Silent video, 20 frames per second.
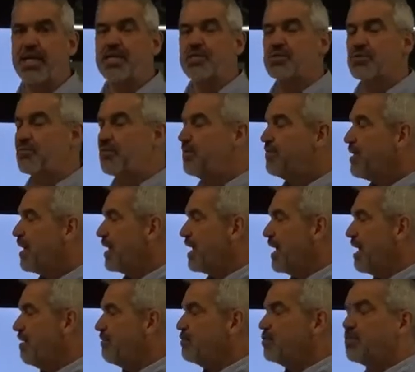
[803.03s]
So we've got to
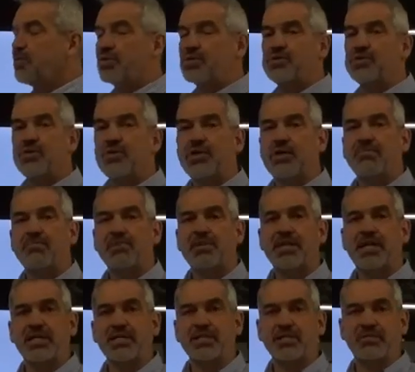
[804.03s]
have short circuit
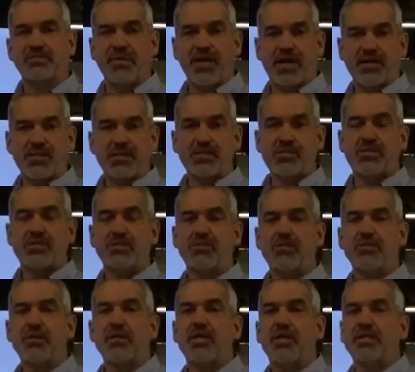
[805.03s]
protection devices
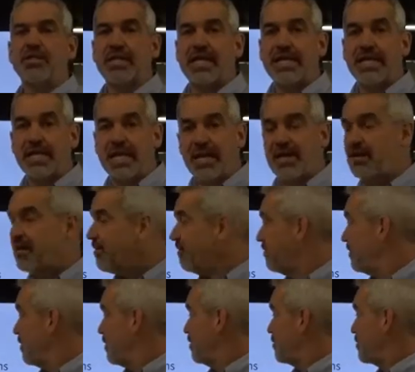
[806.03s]
to take care of
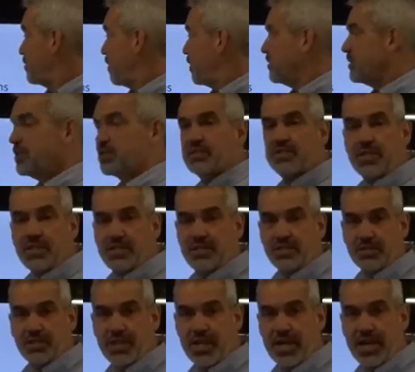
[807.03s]
surges such
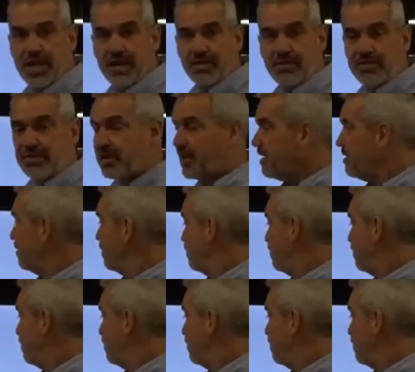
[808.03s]
as that, okay?